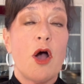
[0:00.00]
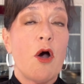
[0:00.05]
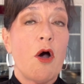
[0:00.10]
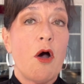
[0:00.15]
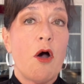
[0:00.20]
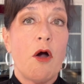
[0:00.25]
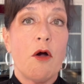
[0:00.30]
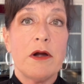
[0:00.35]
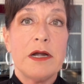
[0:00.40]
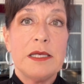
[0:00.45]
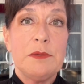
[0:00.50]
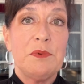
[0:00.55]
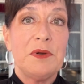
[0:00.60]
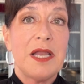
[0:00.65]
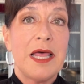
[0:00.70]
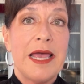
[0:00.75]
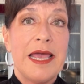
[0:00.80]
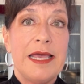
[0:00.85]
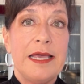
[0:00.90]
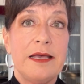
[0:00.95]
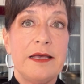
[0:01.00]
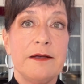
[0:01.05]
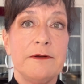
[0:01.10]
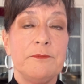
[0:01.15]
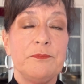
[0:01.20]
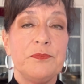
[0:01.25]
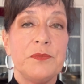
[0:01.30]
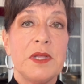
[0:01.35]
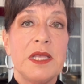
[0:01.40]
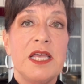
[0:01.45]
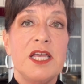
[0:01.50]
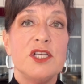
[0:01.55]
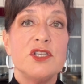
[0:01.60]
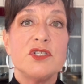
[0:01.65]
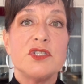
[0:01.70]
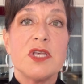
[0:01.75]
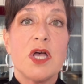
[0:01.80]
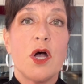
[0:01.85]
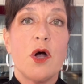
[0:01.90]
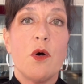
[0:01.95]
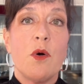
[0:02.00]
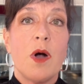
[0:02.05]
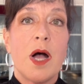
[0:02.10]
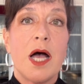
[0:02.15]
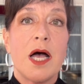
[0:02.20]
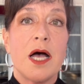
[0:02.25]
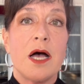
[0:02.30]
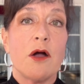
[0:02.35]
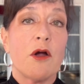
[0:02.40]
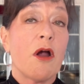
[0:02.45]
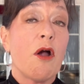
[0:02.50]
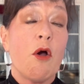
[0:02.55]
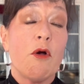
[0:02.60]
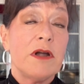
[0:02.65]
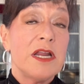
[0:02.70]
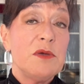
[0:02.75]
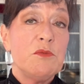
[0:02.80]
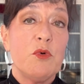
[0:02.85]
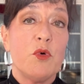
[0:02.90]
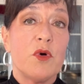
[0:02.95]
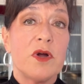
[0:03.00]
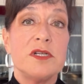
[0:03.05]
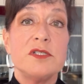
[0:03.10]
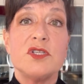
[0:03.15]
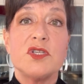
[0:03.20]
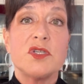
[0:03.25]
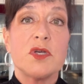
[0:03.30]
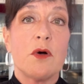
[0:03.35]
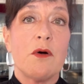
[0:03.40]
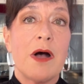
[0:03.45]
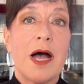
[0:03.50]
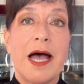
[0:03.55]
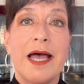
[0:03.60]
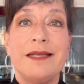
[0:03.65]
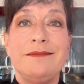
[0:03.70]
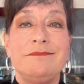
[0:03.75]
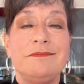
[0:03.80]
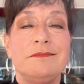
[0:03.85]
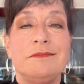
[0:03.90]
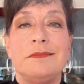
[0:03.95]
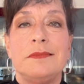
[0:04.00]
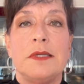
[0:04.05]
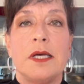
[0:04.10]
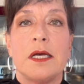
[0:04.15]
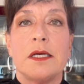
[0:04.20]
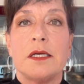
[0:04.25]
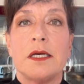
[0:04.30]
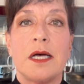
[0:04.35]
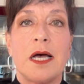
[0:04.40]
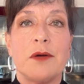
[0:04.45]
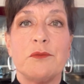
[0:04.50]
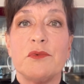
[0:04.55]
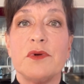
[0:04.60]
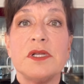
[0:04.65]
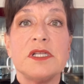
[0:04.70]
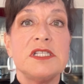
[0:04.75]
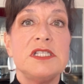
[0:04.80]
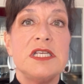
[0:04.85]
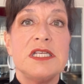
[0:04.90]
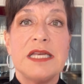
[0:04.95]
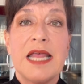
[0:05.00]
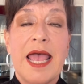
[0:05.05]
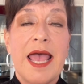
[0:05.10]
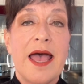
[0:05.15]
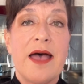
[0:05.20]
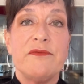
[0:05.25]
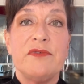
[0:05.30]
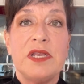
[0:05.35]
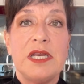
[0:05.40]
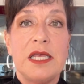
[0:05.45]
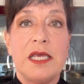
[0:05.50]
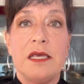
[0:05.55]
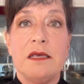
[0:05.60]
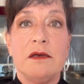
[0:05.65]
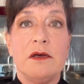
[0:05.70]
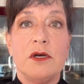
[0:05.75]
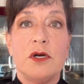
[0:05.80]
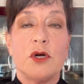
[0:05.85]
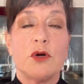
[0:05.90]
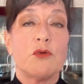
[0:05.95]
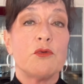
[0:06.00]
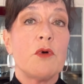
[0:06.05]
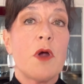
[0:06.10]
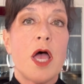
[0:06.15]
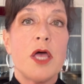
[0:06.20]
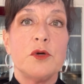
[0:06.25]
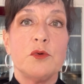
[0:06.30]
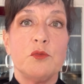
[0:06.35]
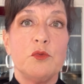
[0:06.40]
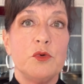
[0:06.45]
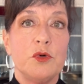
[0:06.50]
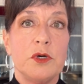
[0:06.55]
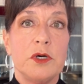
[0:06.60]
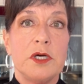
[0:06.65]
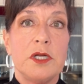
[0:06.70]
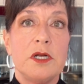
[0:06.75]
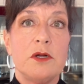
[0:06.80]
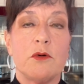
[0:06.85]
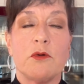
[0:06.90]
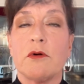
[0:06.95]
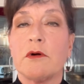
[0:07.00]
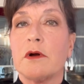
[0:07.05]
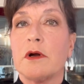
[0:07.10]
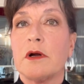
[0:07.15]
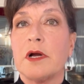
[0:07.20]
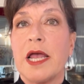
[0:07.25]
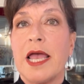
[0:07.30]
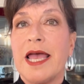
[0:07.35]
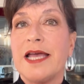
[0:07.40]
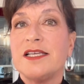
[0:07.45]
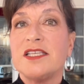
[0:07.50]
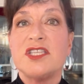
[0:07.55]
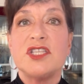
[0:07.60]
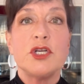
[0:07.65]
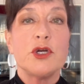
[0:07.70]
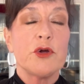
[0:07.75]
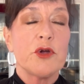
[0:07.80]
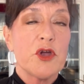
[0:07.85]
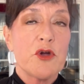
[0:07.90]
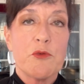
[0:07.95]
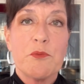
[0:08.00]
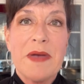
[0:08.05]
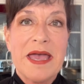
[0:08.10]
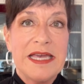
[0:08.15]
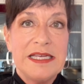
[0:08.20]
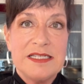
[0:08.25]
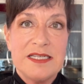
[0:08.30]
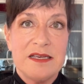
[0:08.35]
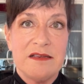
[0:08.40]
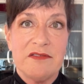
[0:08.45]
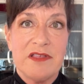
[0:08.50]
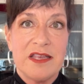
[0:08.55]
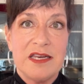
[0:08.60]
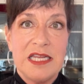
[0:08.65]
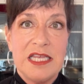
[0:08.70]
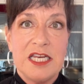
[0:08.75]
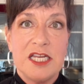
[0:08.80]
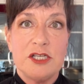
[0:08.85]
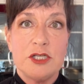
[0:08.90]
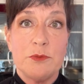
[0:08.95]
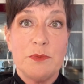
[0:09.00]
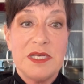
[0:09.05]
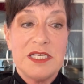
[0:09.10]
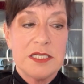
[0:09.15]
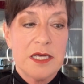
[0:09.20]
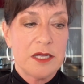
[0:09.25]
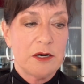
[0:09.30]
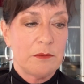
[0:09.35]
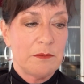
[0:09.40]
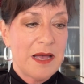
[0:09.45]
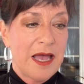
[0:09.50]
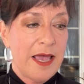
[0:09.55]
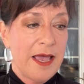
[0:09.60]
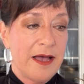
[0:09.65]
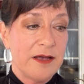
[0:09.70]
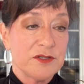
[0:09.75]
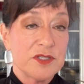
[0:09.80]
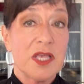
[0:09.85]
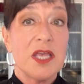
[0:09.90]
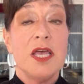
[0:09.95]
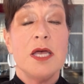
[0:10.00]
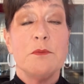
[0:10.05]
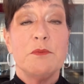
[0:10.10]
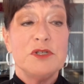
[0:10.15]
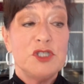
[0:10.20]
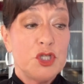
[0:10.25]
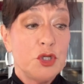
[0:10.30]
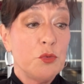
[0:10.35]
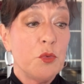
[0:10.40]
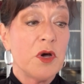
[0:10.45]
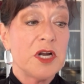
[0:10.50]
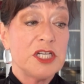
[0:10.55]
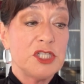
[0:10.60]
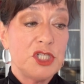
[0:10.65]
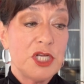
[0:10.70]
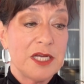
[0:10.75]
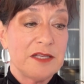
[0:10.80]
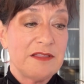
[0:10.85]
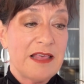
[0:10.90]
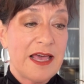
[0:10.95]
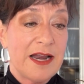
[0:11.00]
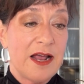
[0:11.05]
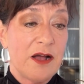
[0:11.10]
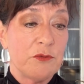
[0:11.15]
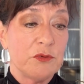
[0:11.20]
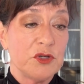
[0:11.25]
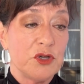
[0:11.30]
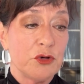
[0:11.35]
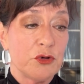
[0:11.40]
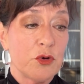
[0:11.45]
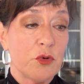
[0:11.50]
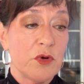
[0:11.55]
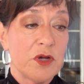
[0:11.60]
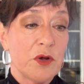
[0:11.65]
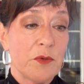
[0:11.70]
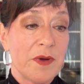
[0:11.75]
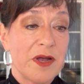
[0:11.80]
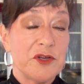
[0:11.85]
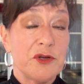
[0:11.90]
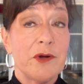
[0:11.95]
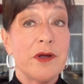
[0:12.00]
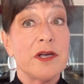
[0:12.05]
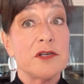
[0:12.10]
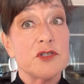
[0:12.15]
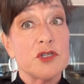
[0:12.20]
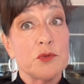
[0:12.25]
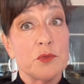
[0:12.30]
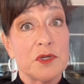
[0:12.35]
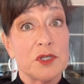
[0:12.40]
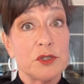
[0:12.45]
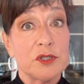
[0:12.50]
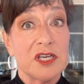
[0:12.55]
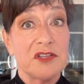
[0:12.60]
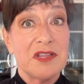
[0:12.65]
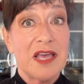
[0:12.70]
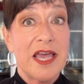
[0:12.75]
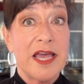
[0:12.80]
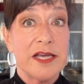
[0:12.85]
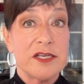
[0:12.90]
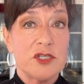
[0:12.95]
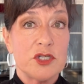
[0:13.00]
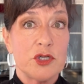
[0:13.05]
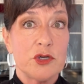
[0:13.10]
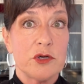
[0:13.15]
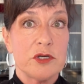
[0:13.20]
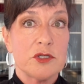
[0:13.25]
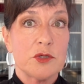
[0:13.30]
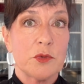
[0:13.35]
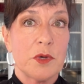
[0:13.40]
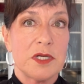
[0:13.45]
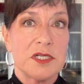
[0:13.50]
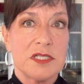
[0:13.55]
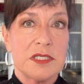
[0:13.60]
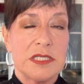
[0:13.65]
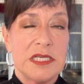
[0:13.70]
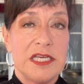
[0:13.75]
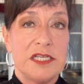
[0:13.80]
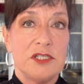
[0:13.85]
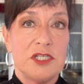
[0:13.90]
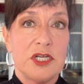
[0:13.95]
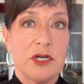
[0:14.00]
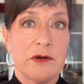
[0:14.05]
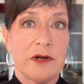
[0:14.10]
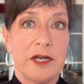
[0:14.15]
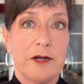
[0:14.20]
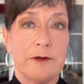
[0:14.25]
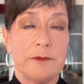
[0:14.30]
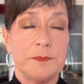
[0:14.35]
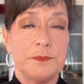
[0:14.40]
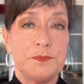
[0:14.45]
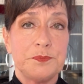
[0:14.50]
hardy plank, or hardy board. So I really didn't have any rotten wood or exterior painting that needed to be done on my house. But you want to check that out when you're going around your house. You want to look at the exterior as well as the interior.